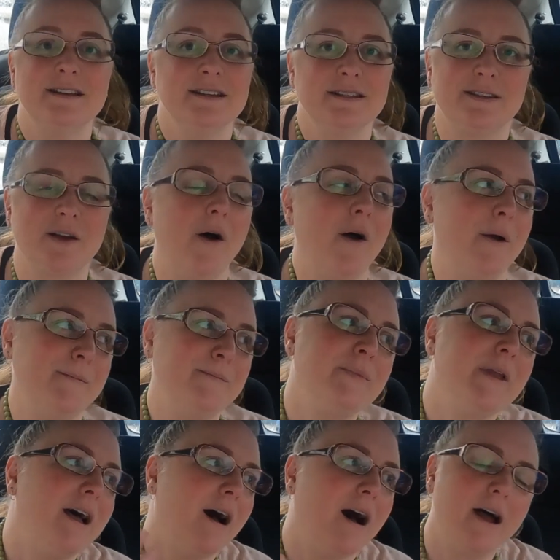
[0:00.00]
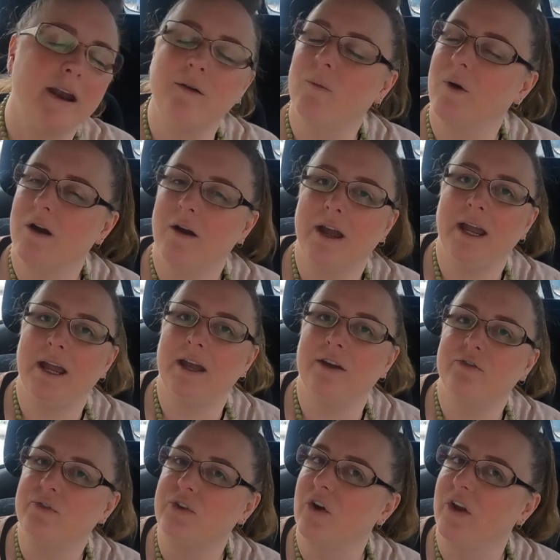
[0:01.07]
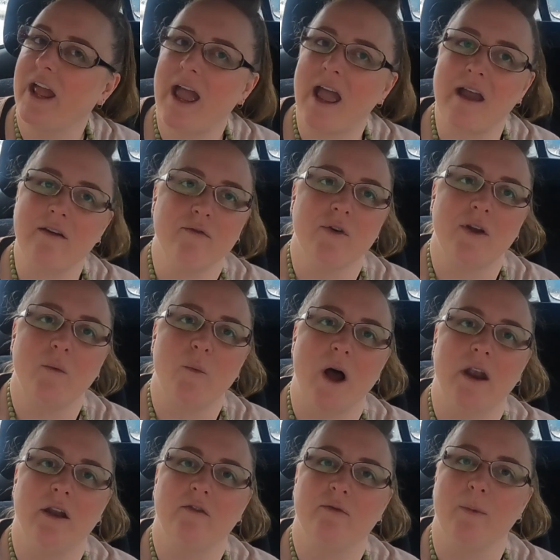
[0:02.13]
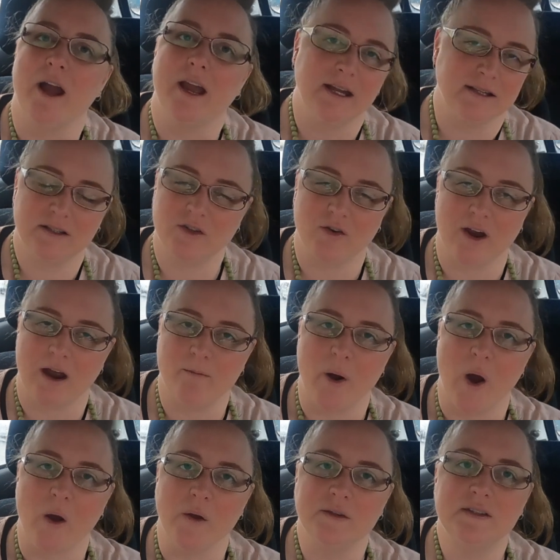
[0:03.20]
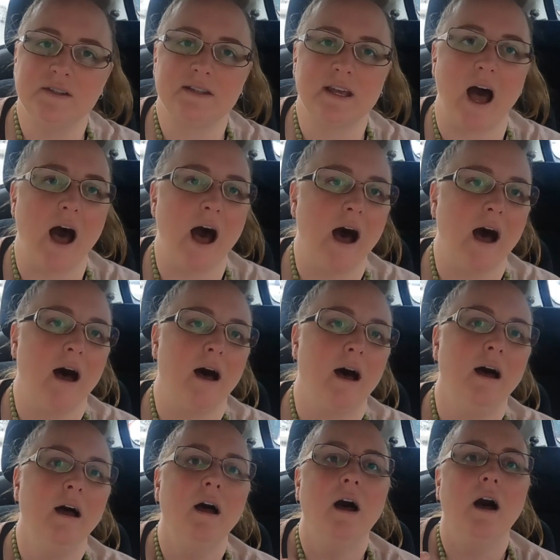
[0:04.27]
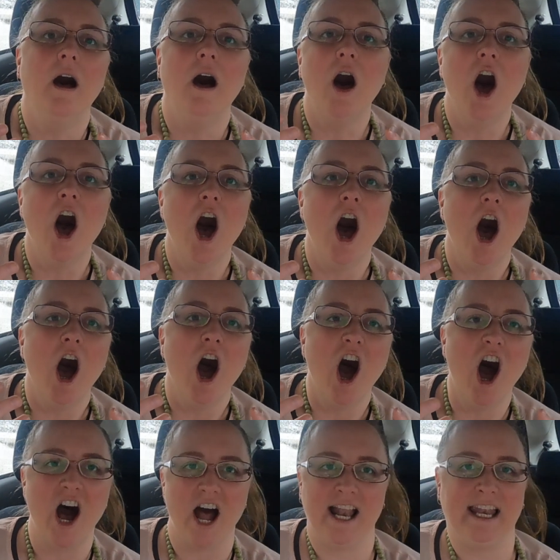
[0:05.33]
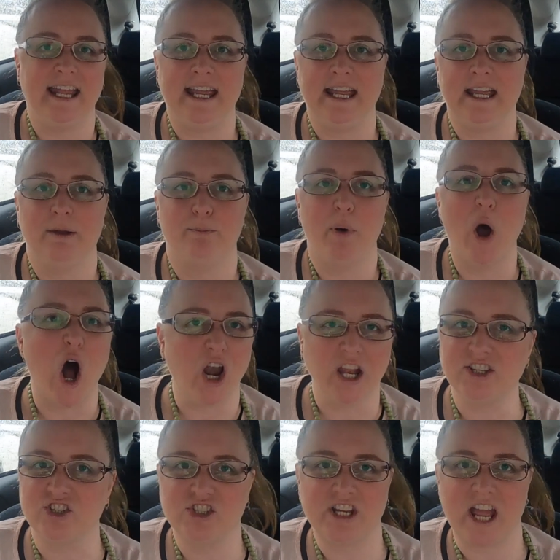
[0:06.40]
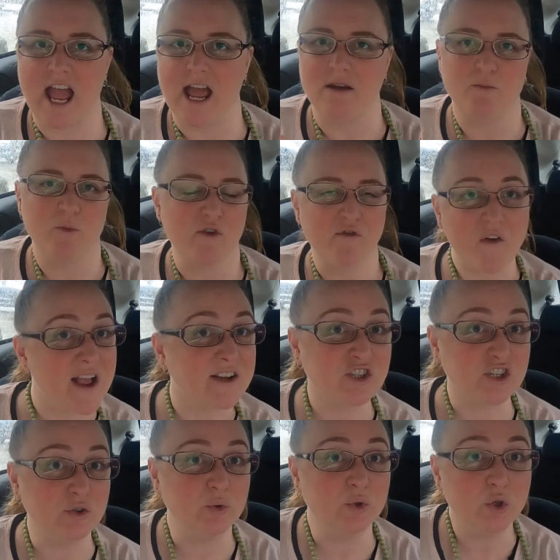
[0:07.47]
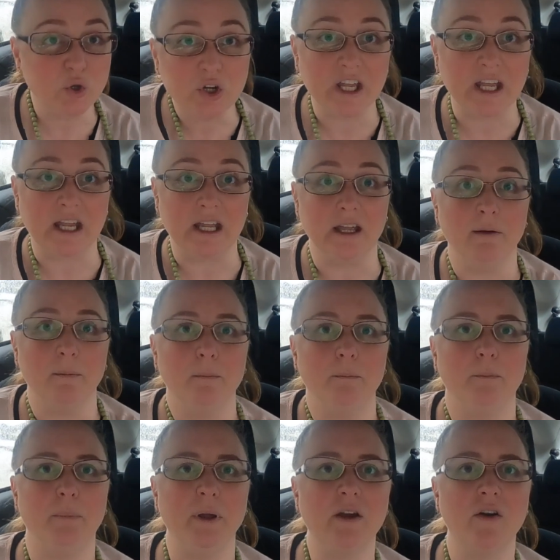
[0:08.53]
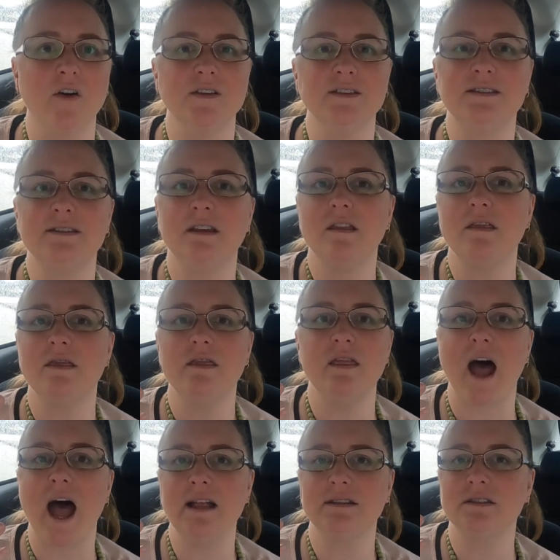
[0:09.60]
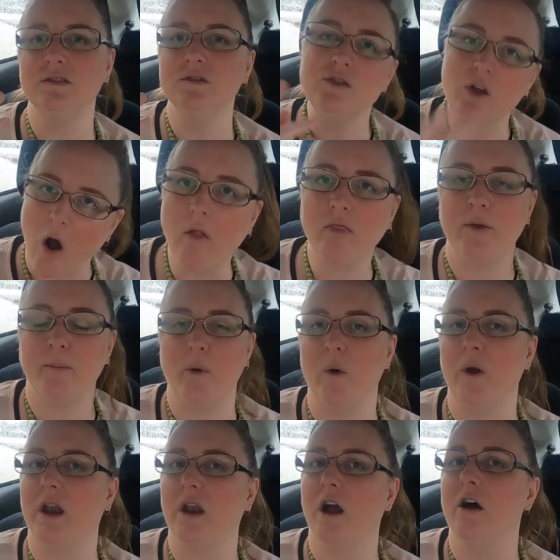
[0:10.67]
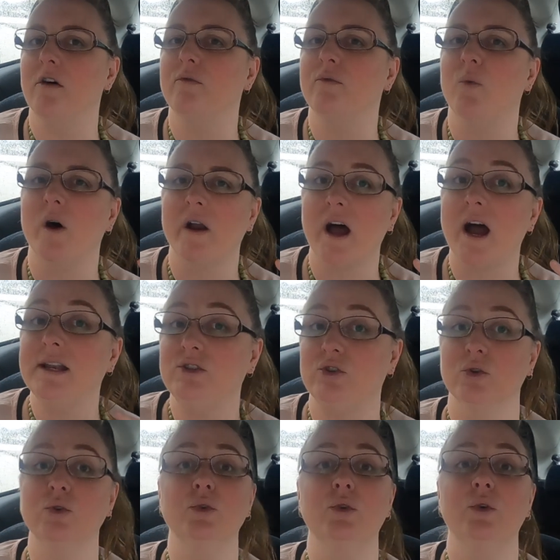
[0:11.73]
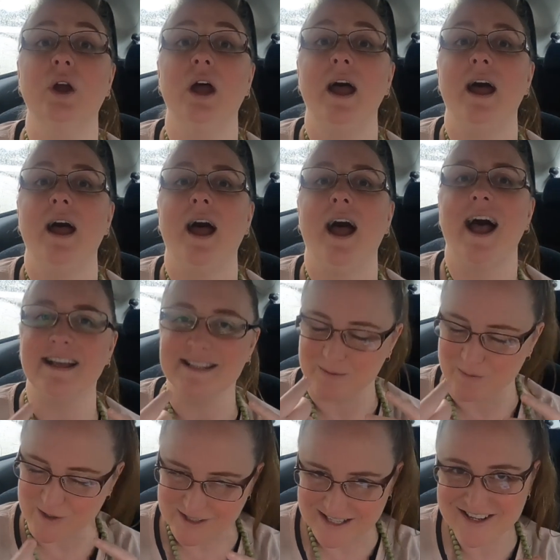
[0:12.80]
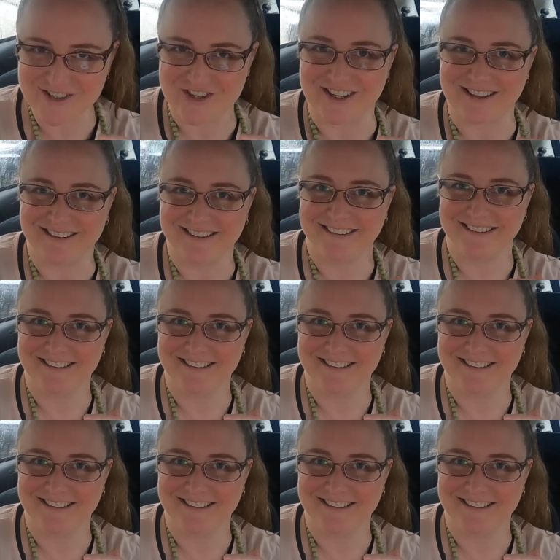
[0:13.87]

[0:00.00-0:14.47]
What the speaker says: So I don't worry if not every one of my Instagram posts are highly polished and professional looking, because that's not the point of what I do as a musician.